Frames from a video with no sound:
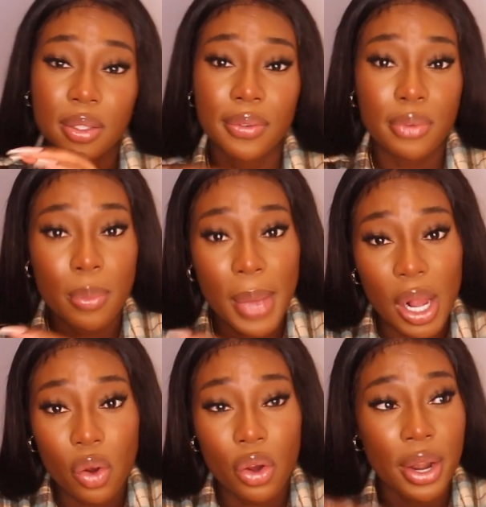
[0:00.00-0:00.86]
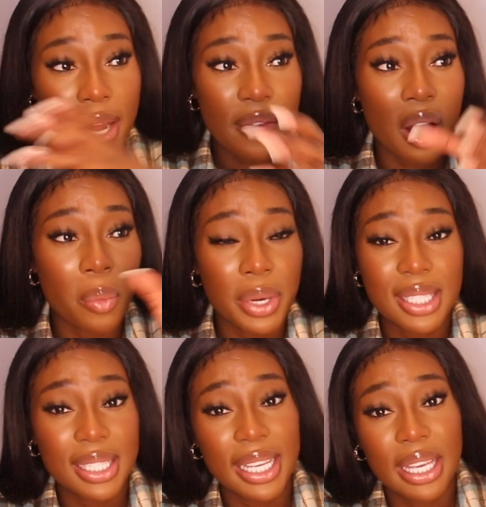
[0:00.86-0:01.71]
to fall back on if I want
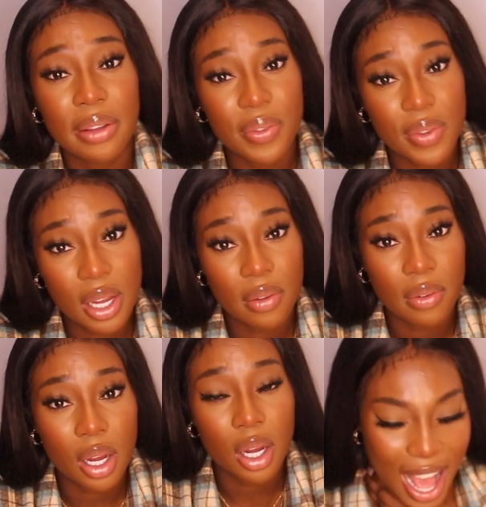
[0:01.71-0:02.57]
to take it further.